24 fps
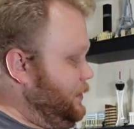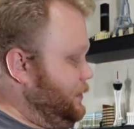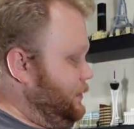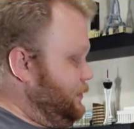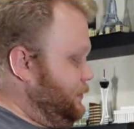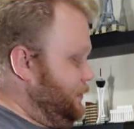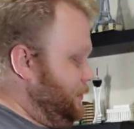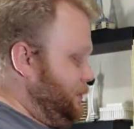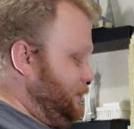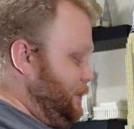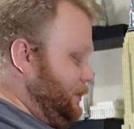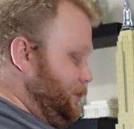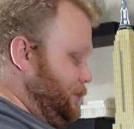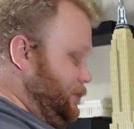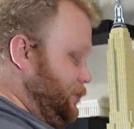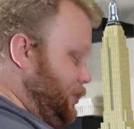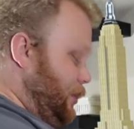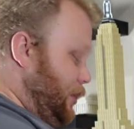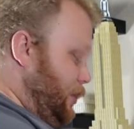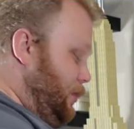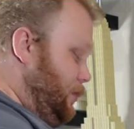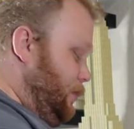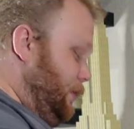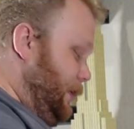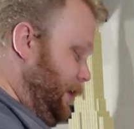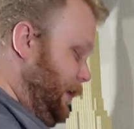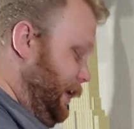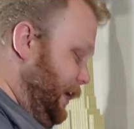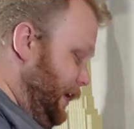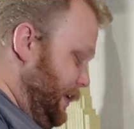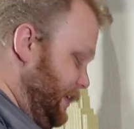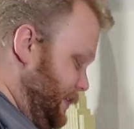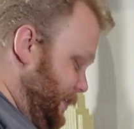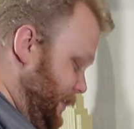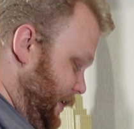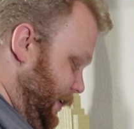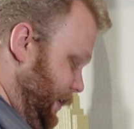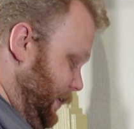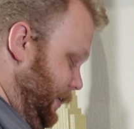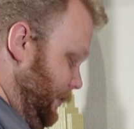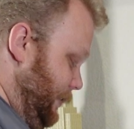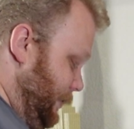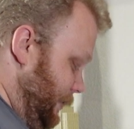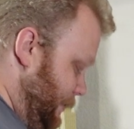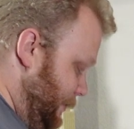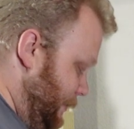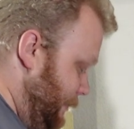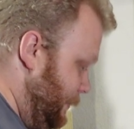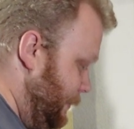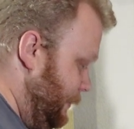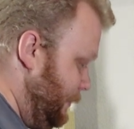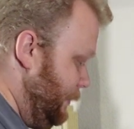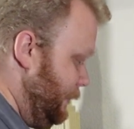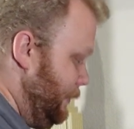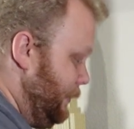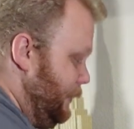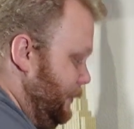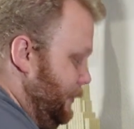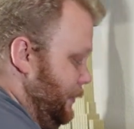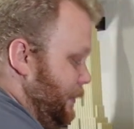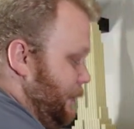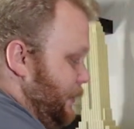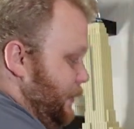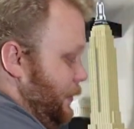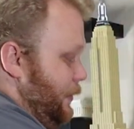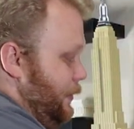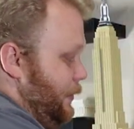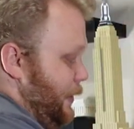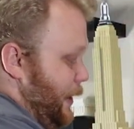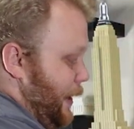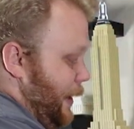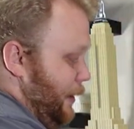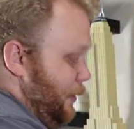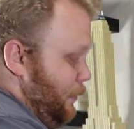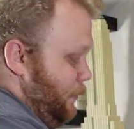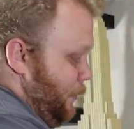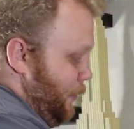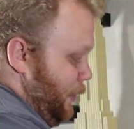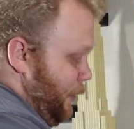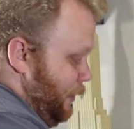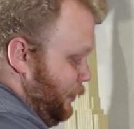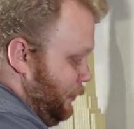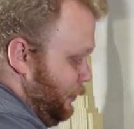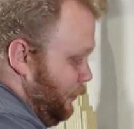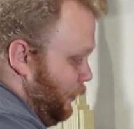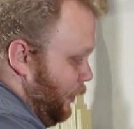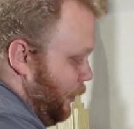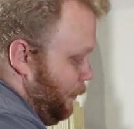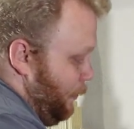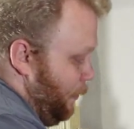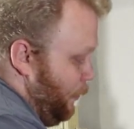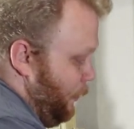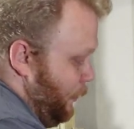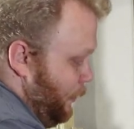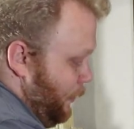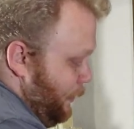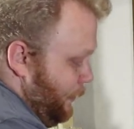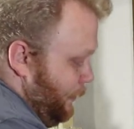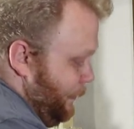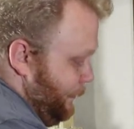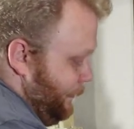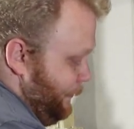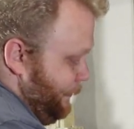It's just so easy. Now we're going to do our pour.